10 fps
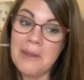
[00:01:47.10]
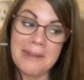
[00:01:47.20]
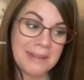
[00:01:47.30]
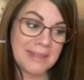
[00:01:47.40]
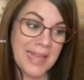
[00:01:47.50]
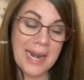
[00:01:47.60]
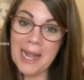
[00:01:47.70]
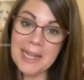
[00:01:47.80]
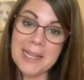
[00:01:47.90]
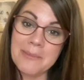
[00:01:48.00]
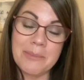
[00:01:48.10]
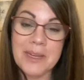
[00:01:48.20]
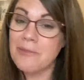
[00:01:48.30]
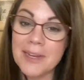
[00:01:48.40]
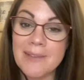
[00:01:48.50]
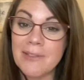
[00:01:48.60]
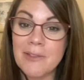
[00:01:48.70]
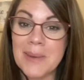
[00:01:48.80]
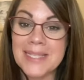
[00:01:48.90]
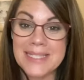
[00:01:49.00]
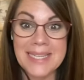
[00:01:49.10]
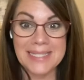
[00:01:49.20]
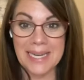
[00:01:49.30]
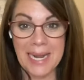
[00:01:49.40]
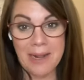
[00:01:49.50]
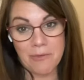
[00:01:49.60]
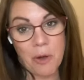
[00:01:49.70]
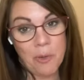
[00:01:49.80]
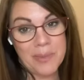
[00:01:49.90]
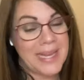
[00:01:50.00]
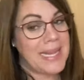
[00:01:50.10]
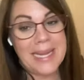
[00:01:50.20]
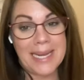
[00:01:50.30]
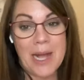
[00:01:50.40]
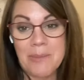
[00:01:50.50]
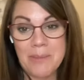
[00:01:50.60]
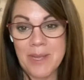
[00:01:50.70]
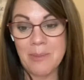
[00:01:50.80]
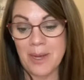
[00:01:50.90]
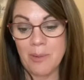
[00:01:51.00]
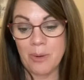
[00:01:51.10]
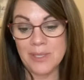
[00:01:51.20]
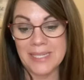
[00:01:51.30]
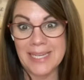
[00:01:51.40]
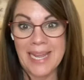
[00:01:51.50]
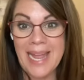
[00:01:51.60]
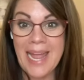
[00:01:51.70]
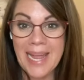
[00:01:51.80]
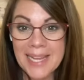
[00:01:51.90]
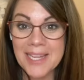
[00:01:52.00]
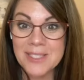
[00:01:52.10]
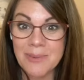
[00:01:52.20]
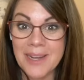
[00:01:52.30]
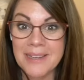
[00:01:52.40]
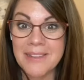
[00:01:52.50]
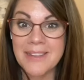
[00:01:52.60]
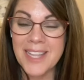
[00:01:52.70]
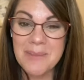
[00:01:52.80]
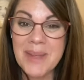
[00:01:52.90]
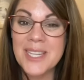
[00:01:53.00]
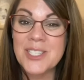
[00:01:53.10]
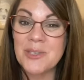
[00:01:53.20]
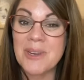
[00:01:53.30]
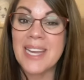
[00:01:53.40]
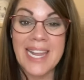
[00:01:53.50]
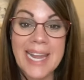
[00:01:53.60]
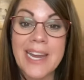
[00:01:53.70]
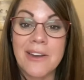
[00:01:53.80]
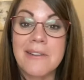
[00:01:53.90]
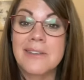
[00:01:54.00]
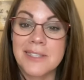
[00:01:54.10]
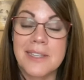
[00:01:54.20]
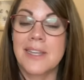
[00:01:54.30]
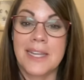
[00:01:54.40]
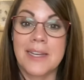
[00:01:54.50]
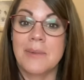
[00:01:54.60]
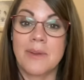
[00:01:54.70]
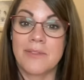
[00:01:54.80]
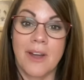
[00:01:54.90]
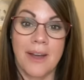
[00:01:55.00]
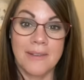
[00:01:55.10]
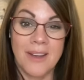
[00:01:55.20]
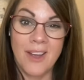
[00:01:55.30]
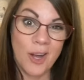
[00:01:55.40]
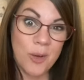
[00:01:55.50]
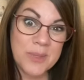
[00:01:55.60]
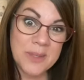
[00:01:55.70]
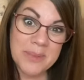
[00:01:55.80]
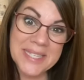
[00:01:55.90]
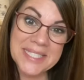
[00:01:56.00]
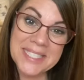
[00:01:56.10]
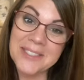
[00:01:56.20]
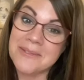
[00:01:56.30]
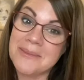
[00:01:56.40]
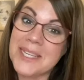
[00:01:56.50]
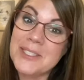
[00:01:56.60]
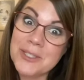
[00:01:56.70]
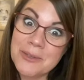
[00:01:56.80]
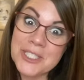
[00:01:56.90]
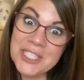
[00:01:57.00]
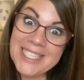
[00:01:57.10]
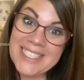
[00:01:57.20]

that I can be forgiven for my sins and I have hope that he can help me be a better person. And guess what? That makes you an heir to the kingdom of God. Hope's a big deal, and so is Jesus.